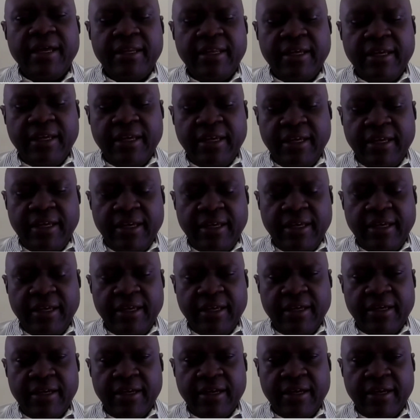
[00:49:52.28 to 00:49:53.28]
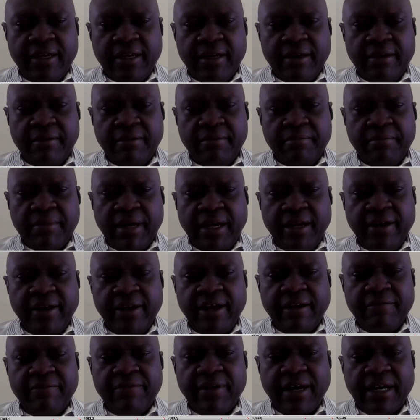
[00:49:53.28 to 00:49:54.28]
the
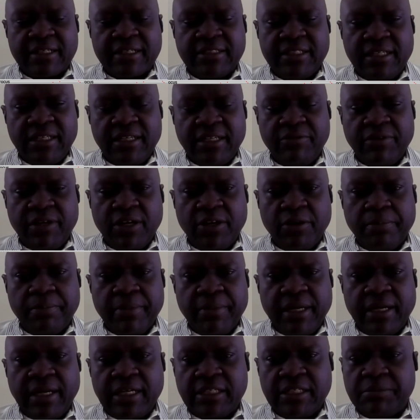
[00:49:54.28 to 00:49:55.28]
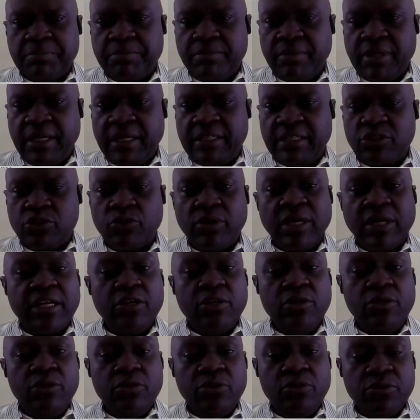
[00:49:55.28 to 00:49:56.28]
malaria vaccine development has been so
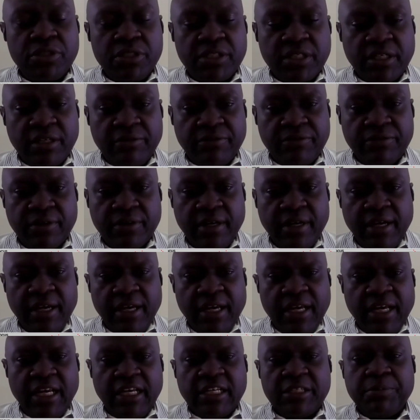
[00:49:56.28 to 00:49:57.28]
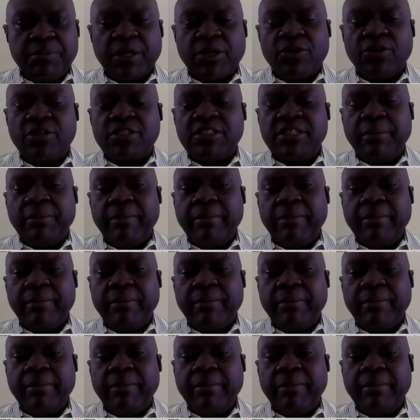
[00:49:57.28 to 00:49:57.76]
elusive is because